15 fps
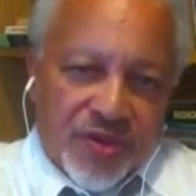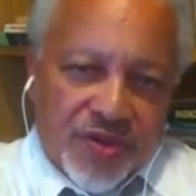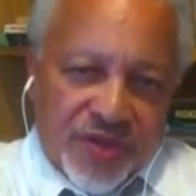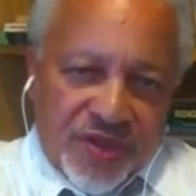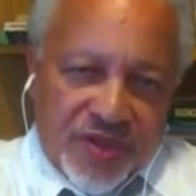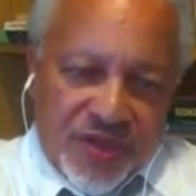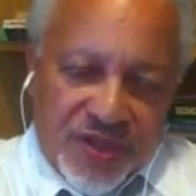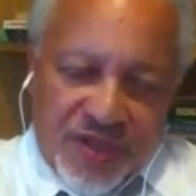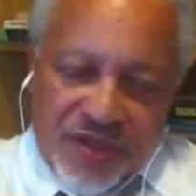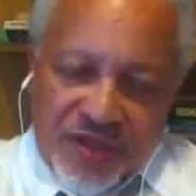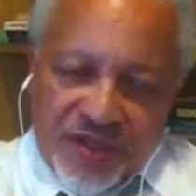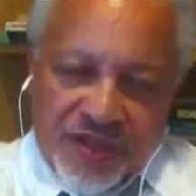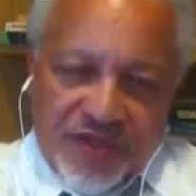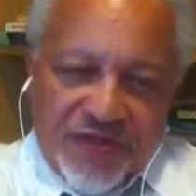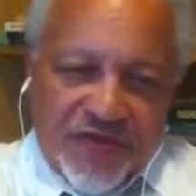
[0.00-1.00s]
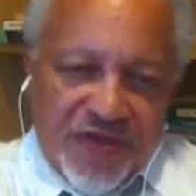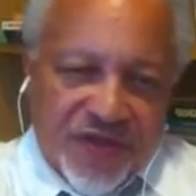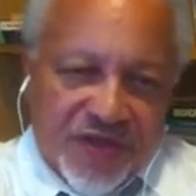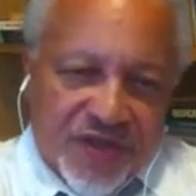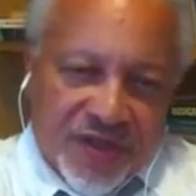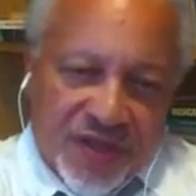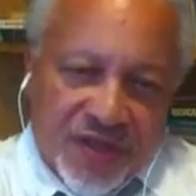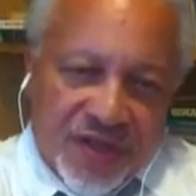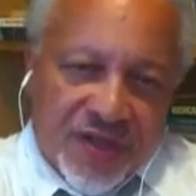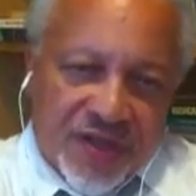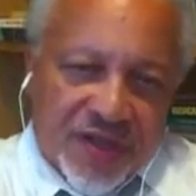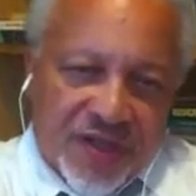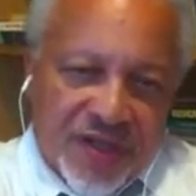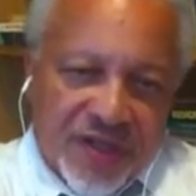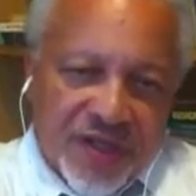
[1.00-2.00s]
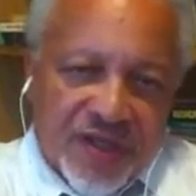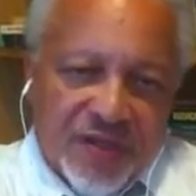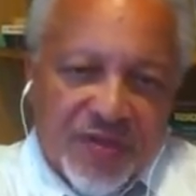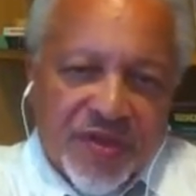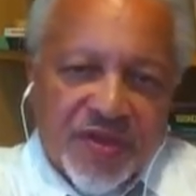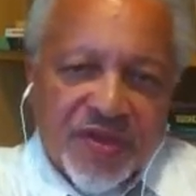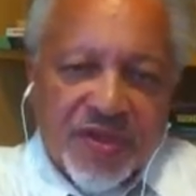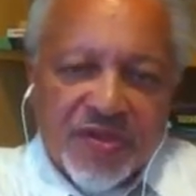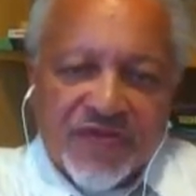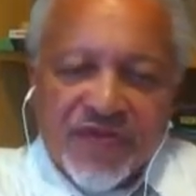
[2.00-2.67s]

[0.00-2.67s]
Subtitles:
who's unsophisticated, has limited,